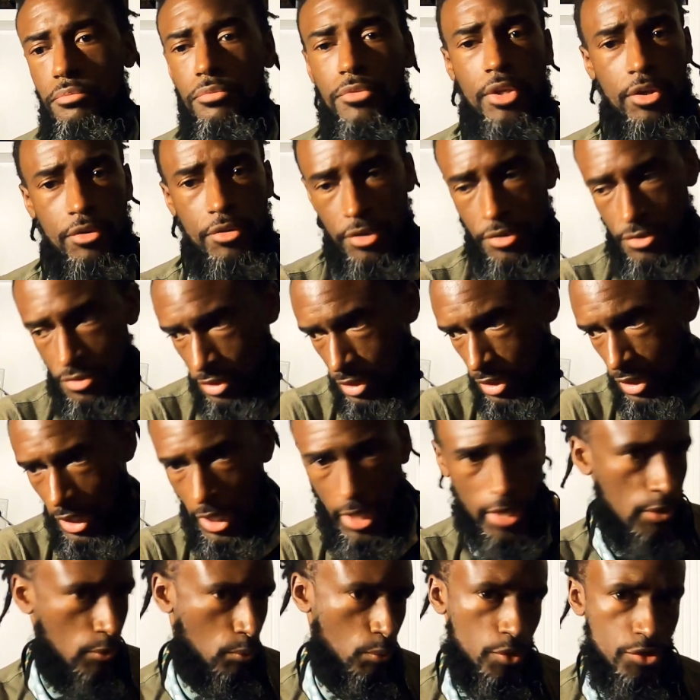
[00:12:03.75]
There is a
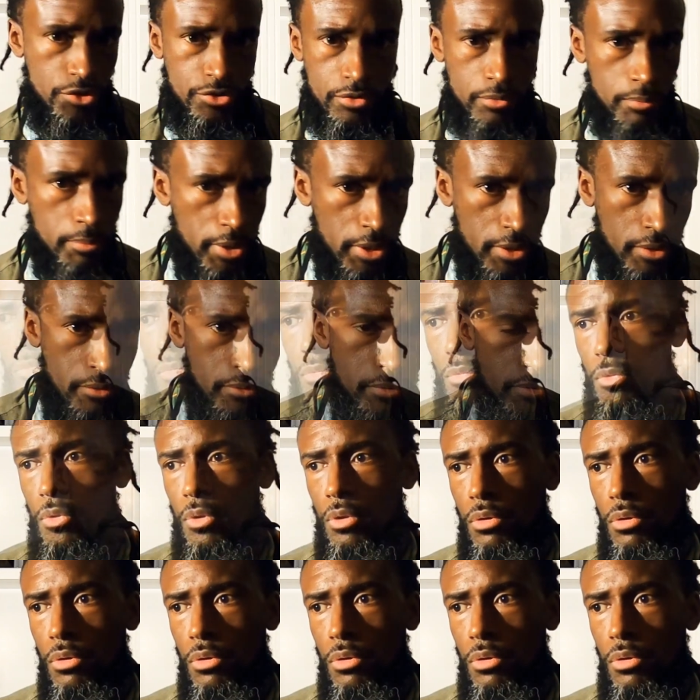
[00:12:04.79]
lot of wisdom in it,